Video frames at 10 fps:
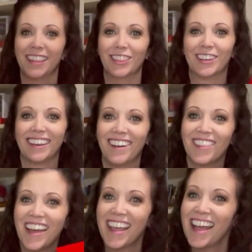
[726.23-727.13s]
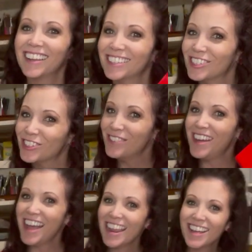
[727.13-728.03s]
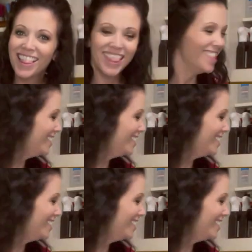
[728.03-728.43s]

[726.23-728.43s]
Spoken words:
Look at all that extra vinyl.